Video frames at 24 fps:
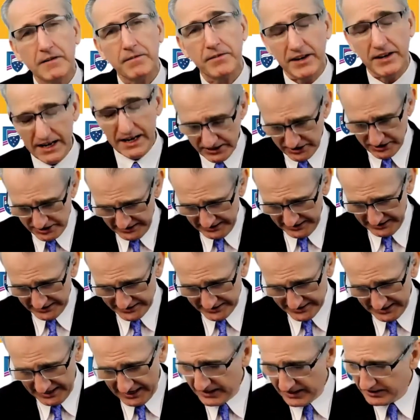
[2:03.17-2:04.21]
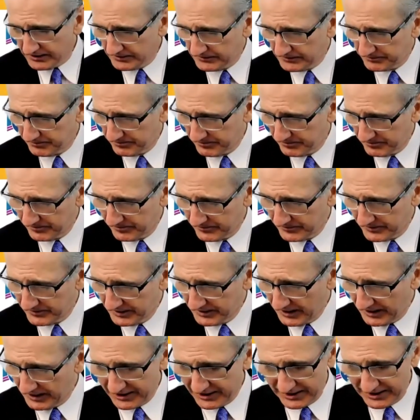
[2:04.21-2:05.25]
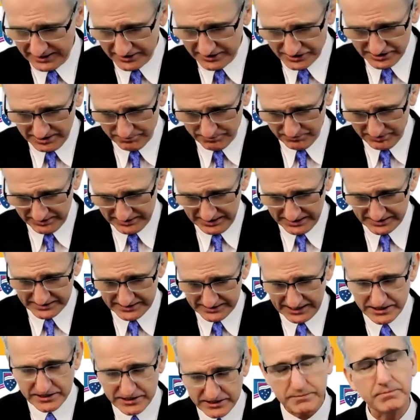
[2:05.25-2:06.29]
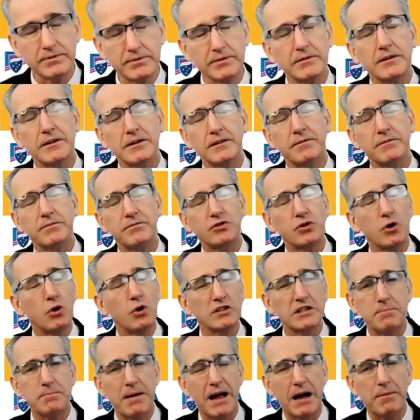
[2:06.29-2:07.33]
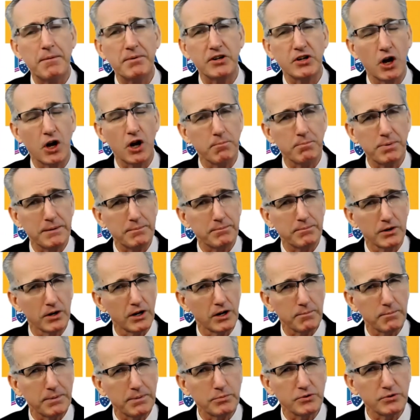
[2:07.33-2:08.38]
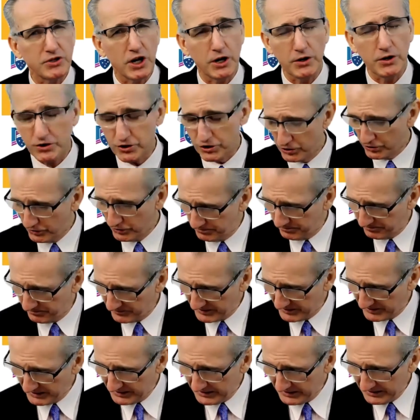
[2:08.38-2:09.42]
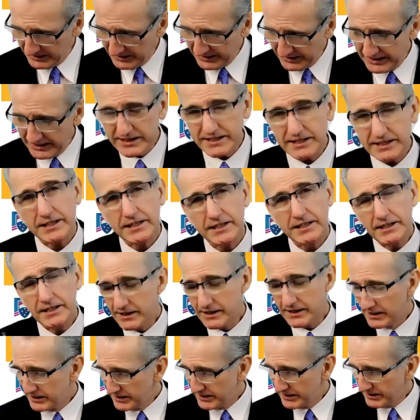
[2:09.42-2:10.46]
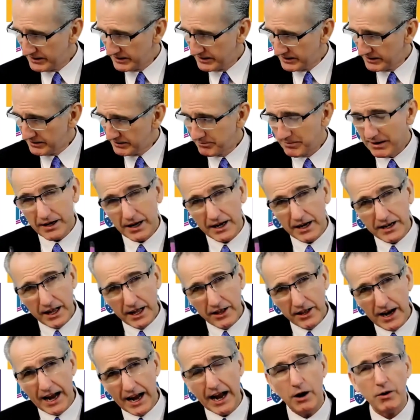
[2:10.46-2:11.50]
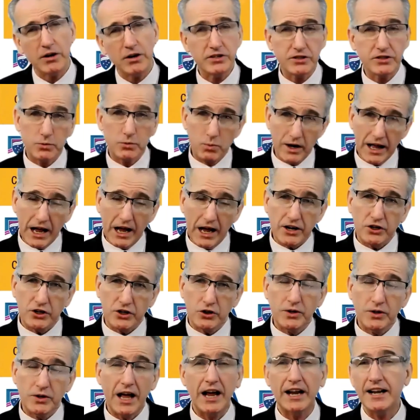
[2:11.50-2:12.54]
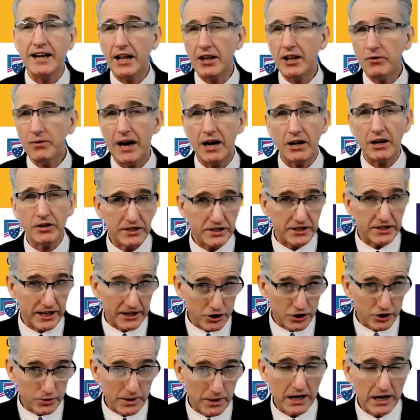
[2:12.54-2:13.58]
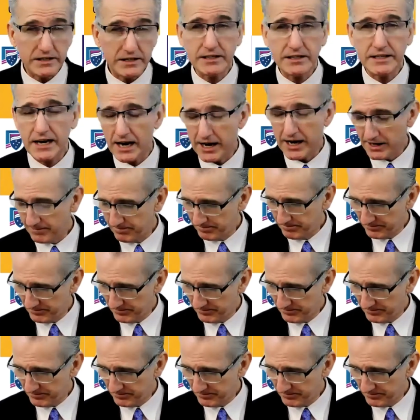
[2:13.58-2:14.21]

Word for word: The next thing he said, and I think it's something that gets talked about, but don't people a lot of people don't do, is another hour. So one hour to do that, another hour, so two hours a day.